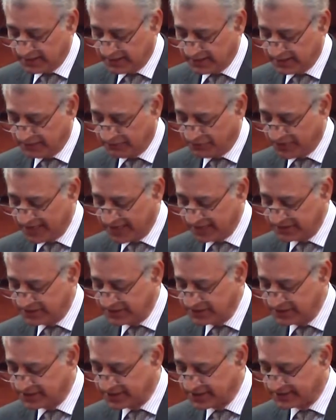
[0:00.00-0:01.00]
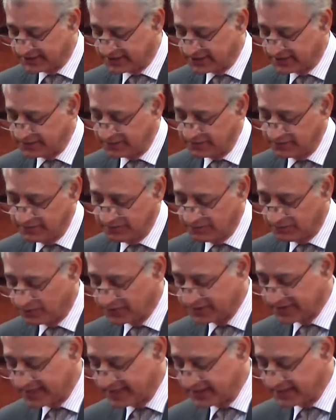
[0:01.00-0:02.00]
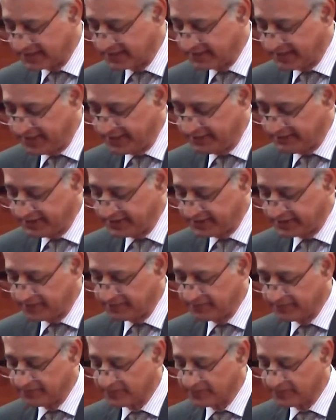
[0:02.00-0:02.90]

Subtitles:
The financial sector was another area